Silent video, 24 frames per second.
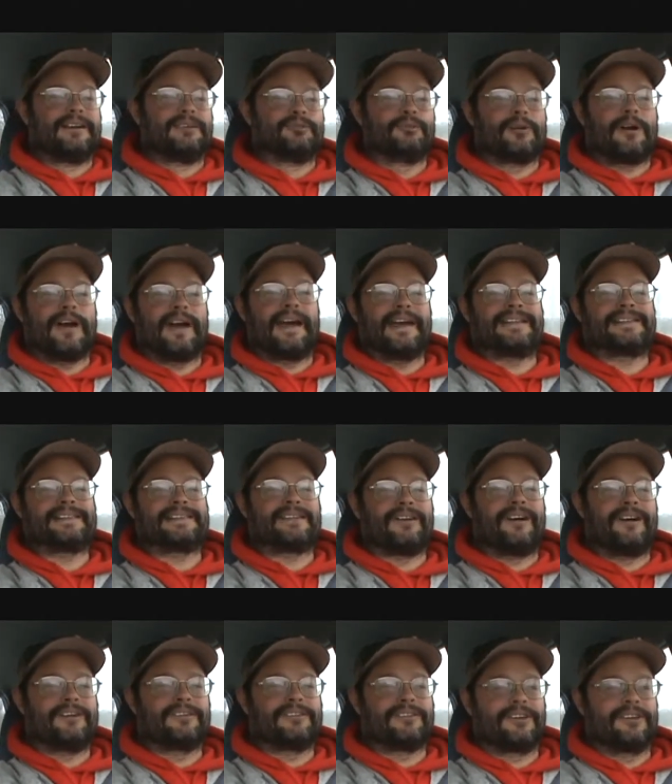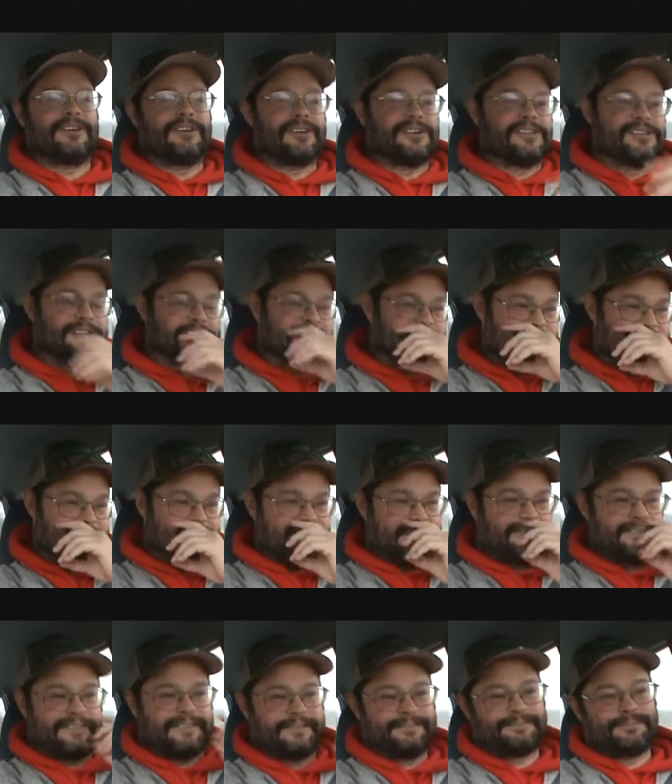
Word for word: rights and all the good stuff